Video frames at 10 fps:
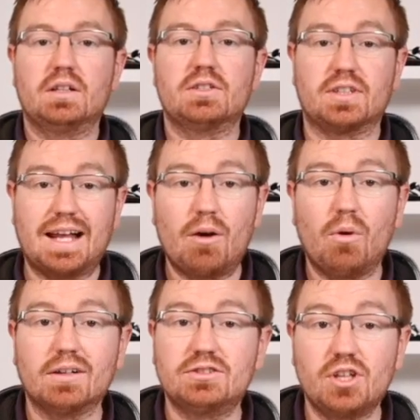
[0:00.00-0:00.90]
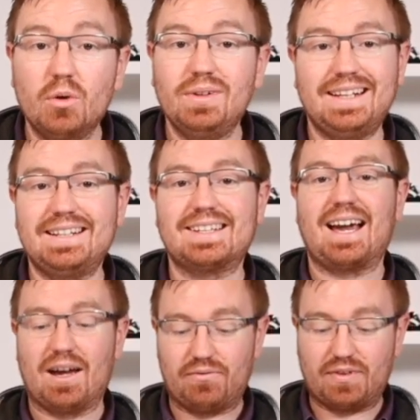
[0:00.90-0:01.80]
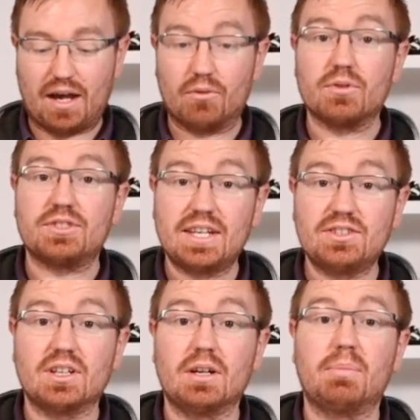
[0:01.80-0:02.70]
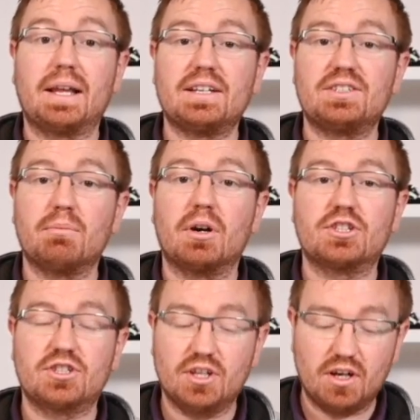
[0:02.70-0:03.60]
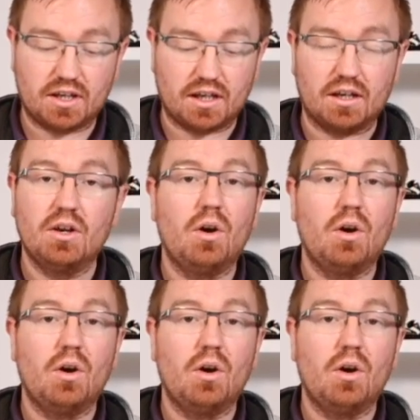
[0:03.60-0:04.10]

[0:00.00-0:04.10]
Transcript: So now I don't need to have that resistor in place in my circuit.